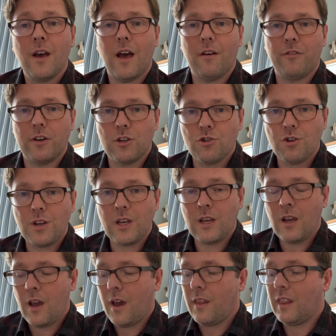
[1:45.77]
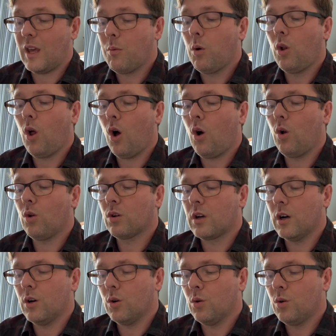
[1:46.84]
every tree, they will all
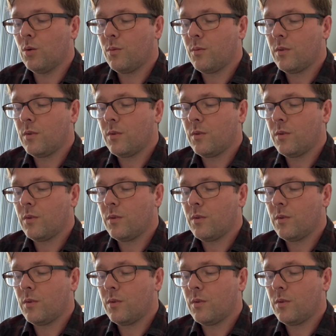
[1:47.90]
go.